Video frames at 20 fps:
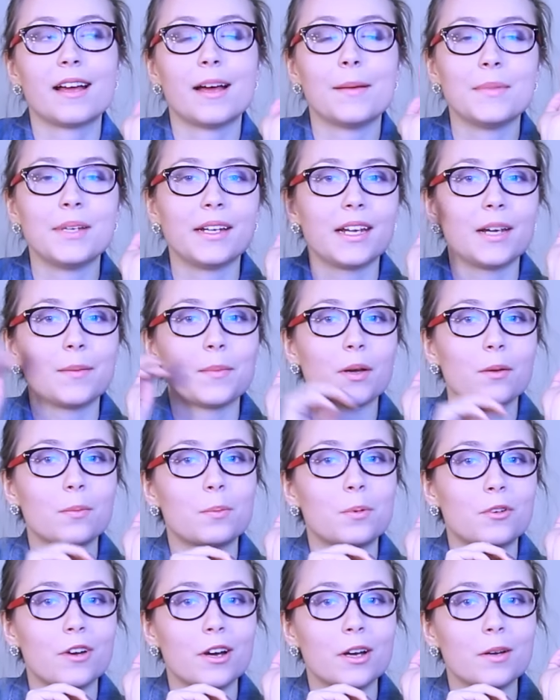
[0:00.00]
I'm taking my
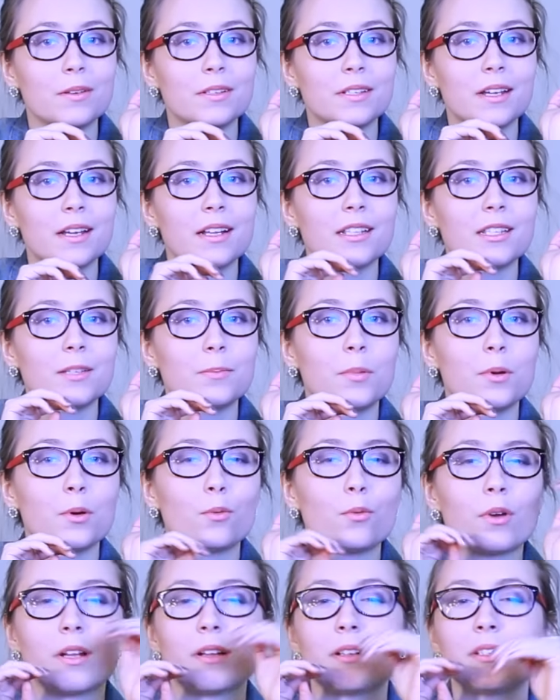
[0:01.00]
prerequisites,
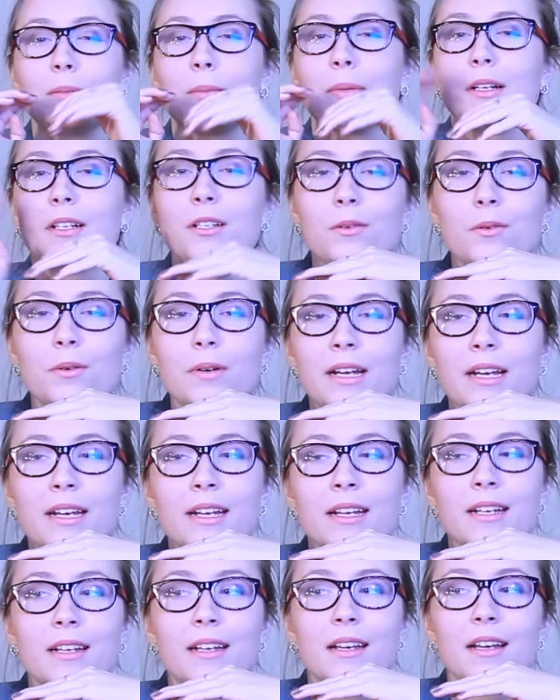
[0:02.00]
but what else am I
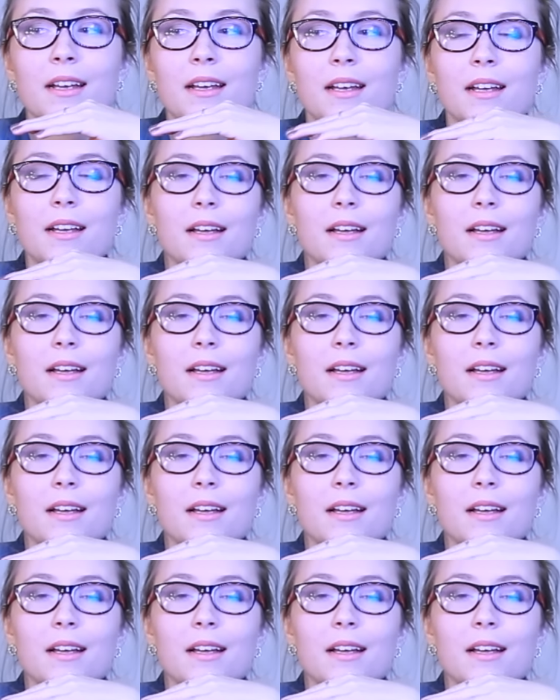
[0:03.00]
doing?